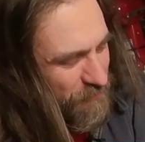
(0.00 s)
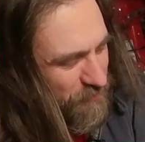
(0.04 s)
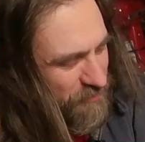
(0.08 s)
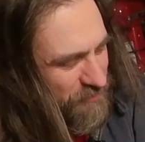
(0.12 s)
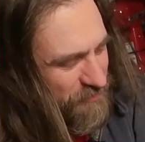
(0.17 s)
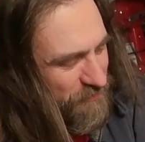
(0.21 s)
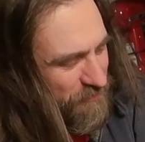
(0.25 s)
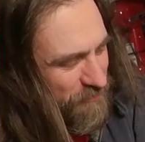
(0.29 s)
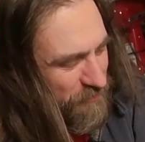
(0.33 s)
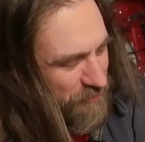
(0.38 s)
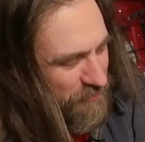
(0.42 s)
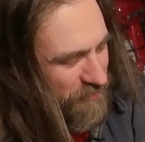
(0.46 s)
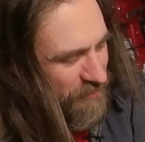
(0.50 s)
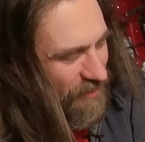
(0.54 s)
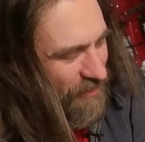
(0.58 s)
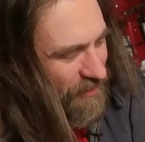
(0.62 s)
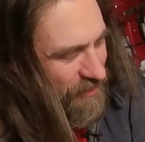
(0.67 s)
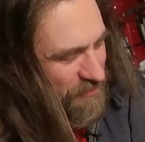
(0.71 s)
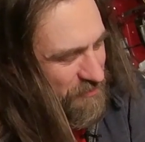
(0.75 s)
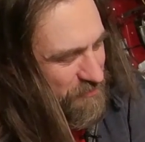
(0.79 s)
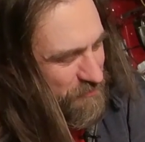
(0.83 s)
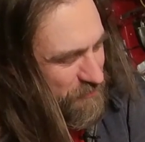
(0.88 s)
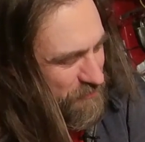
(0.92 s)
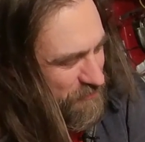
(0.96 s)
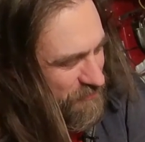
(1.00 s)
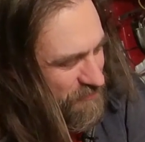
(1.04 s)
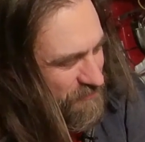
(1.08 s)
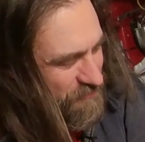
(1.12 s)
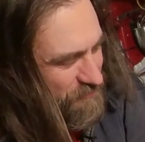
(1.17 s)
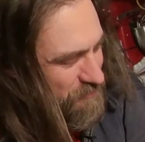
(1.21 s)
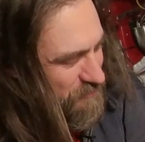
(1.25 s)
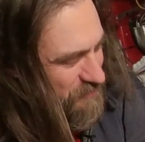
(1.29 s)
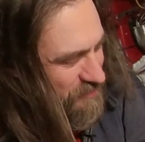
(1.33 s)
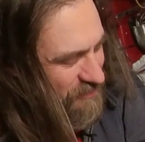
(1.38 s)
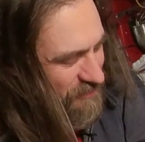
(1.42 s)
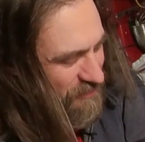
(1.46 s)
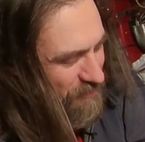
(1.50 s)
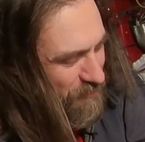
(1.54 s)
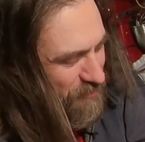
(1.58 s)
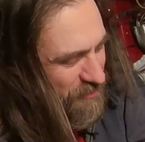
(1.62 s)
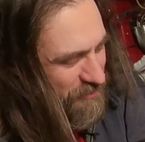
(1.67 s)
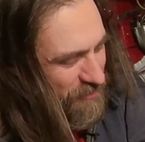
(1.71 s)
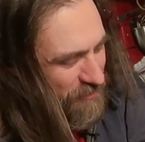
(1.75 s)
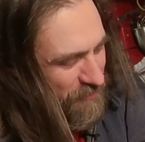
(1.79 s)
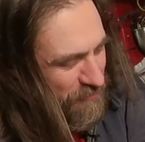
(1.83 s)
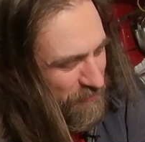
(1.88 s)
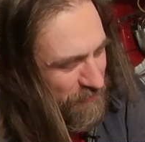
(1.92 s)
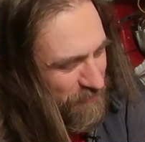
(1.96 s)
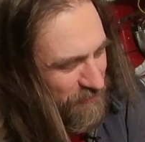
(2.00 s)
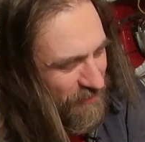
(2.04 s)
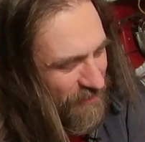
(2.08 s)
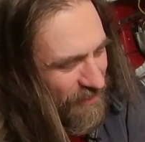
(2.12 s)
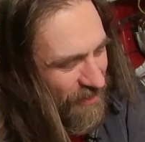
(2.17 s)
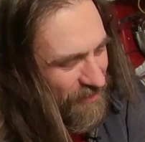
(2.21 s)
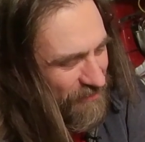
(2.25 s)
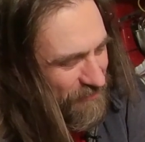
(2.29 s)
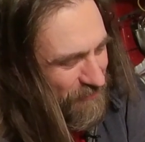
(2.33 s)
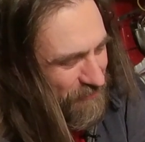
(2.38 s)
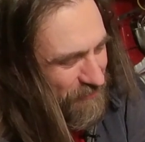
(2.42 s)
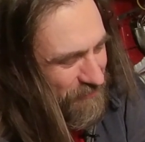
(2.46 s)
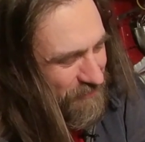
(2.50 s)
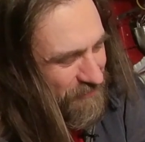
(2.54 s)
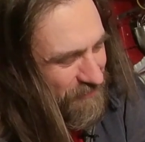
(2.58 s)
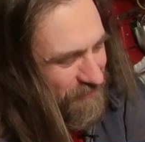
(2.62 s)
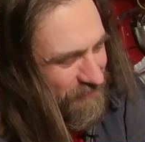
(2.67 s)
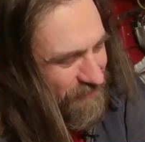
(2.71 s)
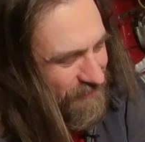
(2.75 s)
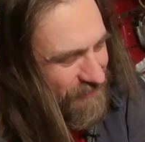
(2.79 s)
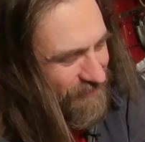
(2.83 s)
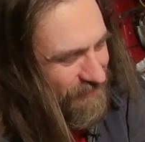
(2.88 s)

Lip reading: was for the actual cinematography angle?